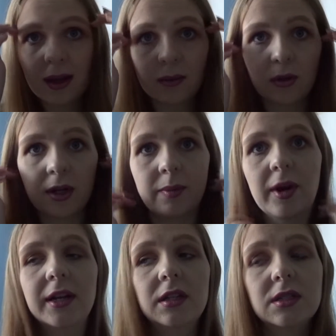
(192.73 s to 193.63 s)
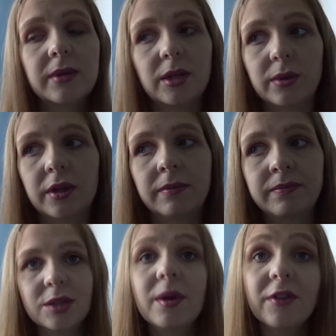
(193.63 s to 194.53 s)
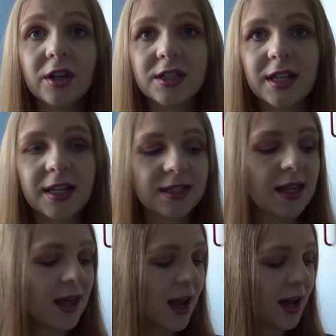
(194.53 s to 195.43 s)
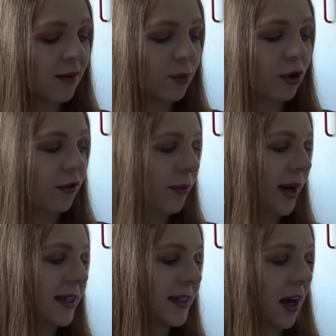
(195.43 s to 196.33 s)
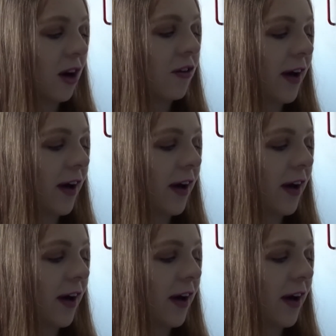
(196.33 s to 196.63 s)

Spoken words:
I'm currently pregnant, so I don't want to. So moving on to things that I have bought for myself.